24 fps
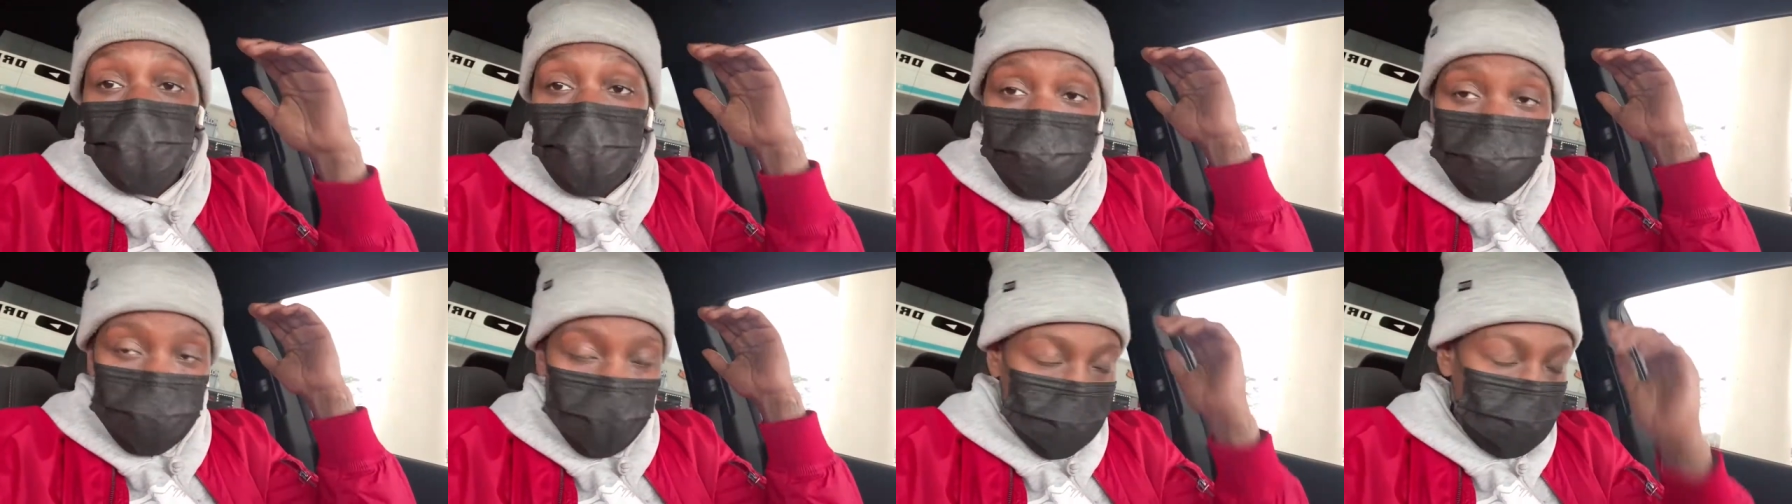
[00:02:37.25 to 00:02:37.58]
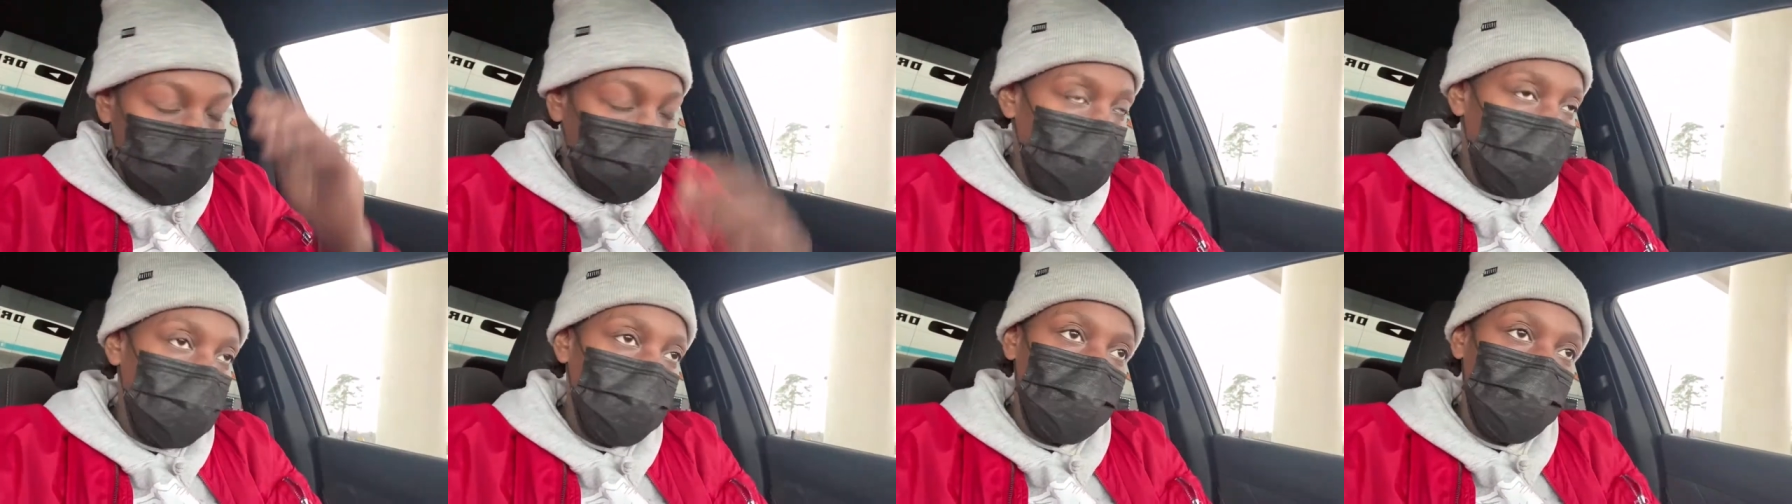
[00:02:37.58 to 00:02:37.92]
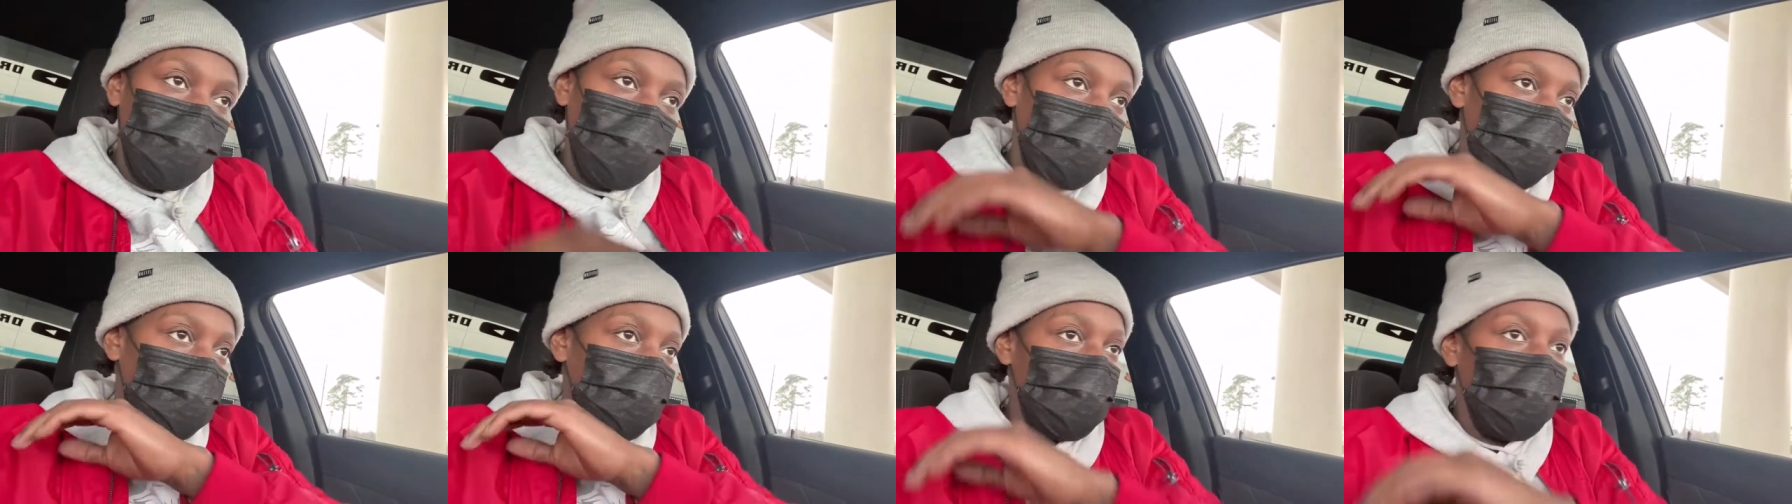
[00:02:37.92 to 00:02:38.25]
had my
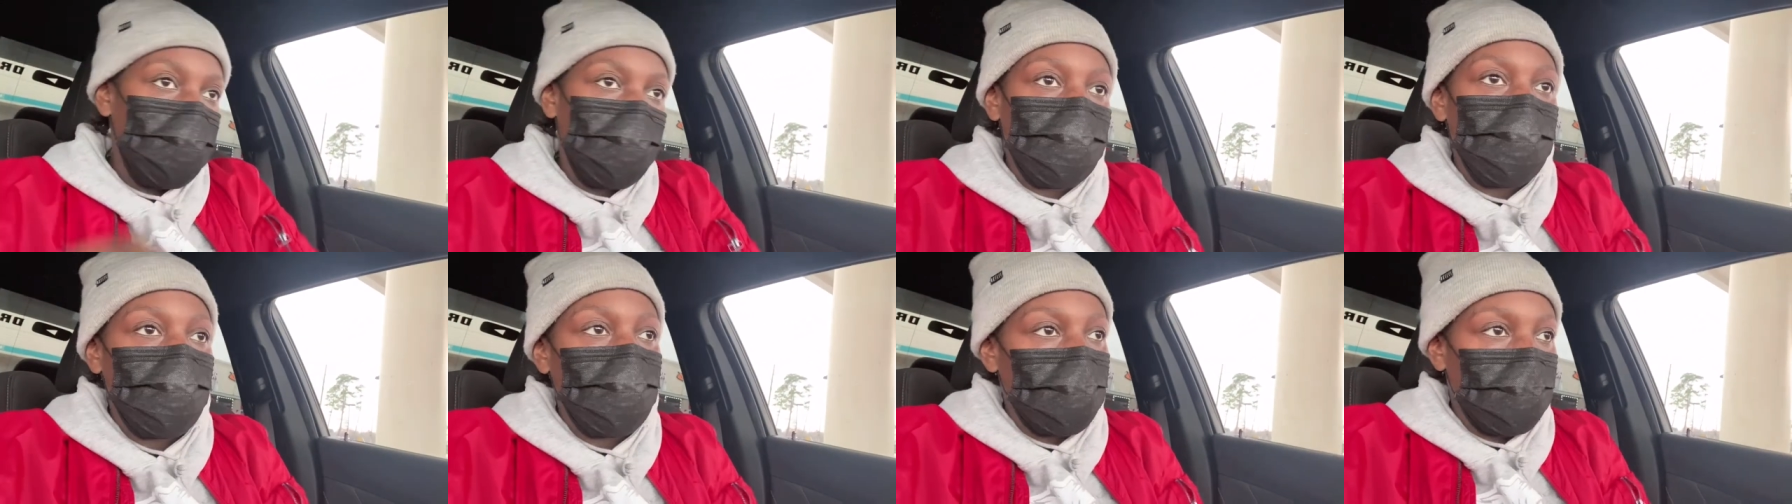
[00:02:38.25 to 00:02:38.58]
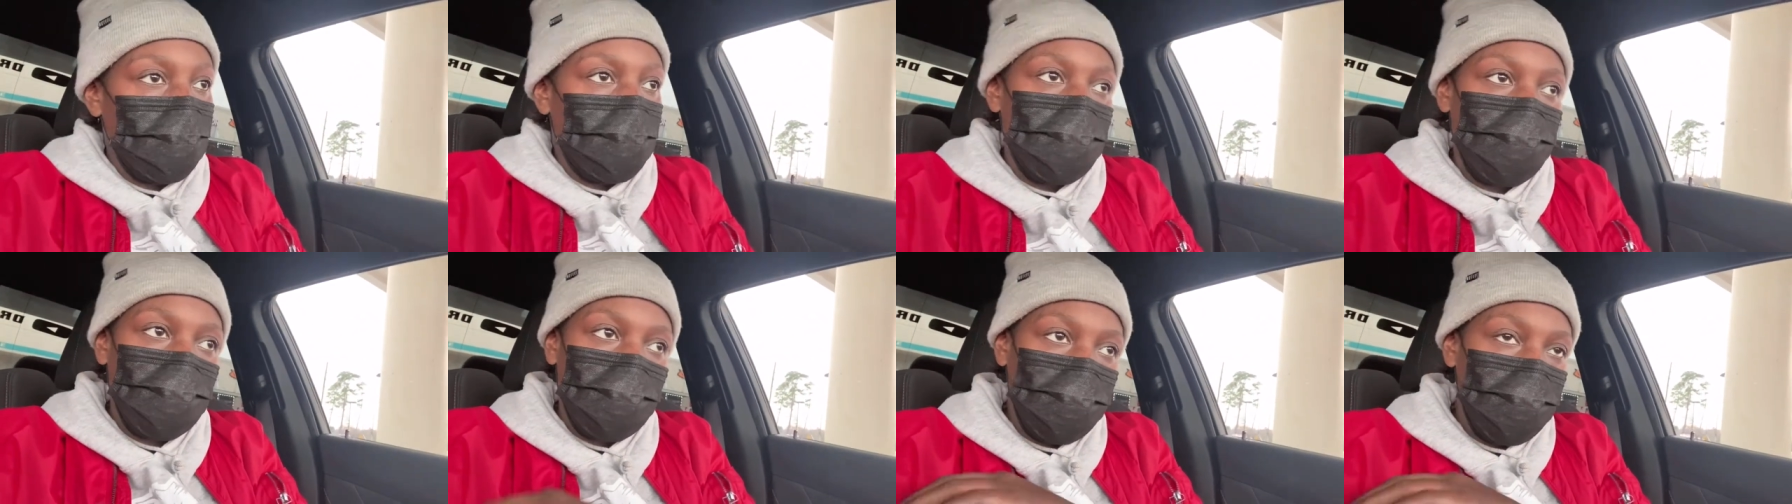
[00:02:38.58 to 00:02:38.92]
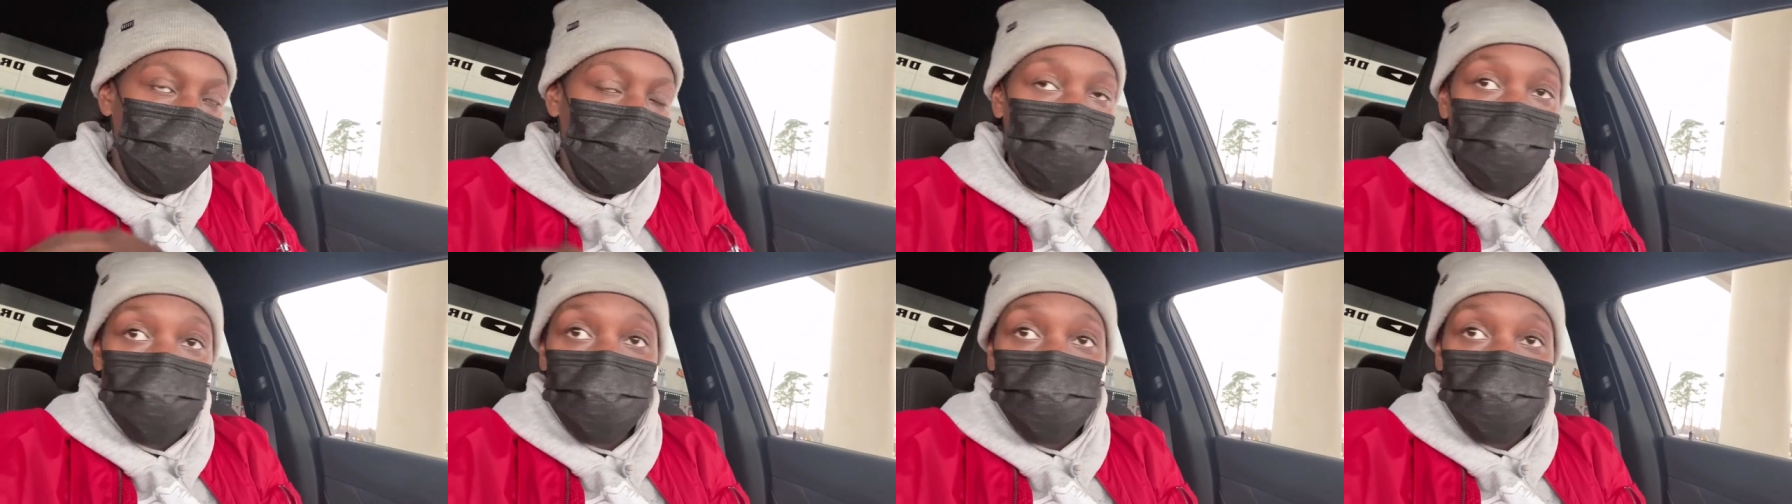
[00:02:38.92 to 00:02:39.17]
challenger, I never had any